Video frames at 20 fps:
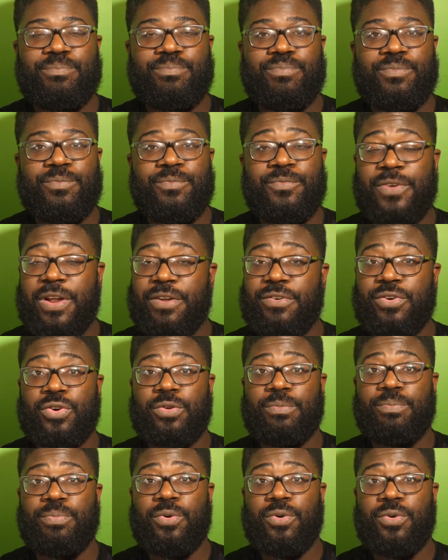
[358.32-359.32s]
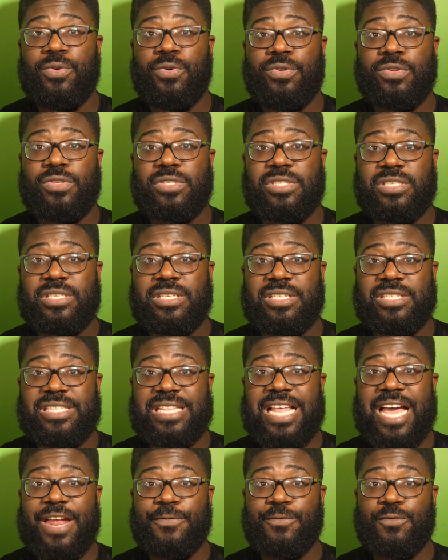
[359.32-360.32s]
very good ball,
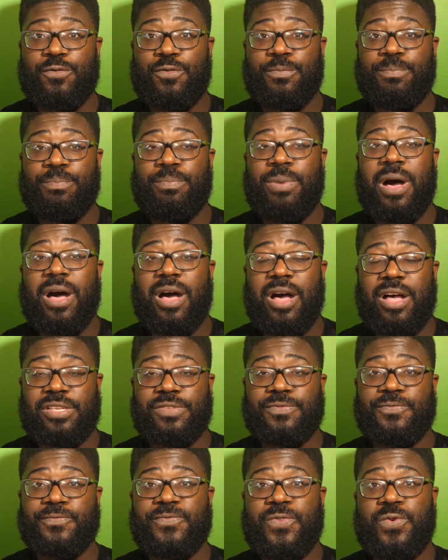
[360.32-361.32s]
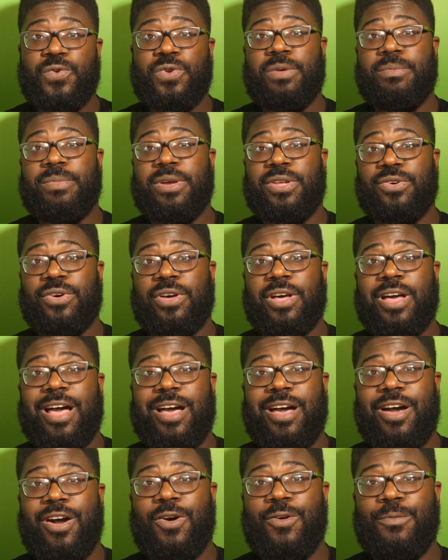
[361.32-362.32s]
slide through pass through the middle,
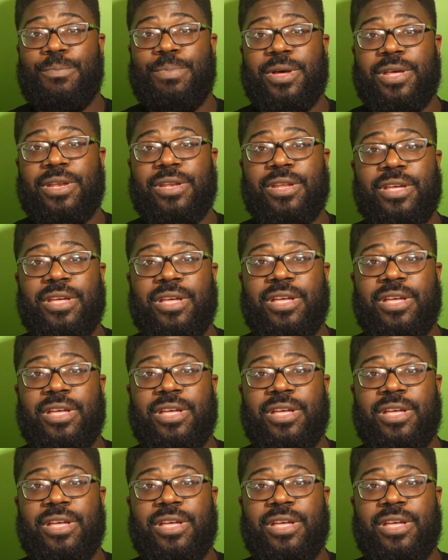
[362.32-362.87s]
cut open